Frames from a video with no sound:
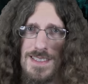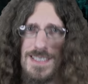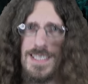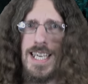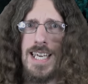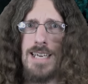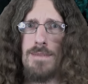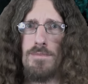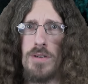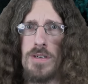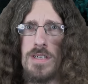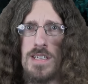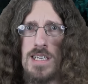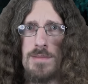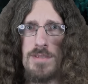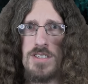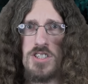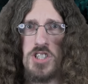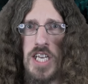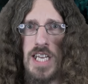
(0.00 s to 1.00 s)
Damn, Burt
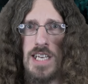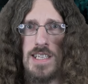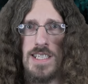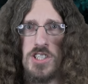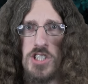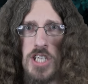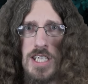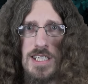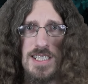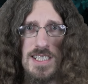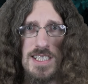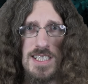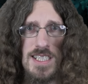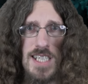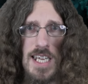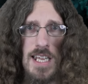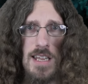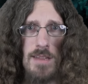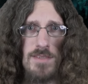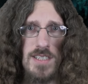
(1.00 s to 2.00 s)
Gummer is channeling Jason
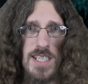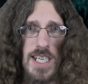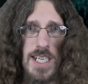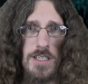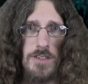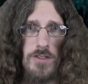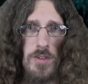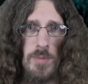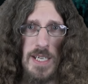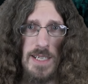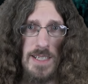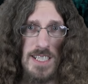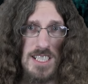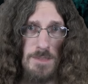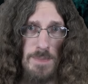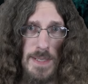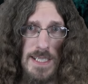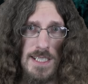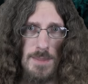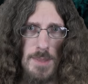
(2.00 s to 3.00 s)
Statham's character from The
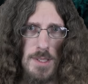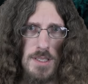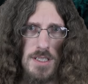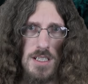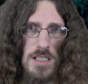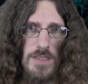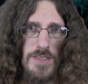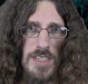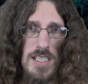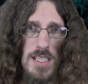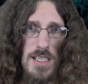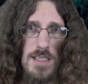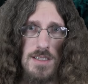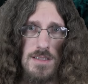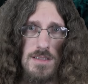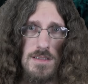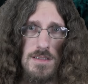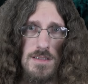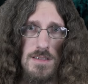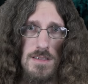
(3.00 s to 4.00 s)
Expendables all of a
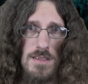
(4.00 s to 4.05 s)
sudden.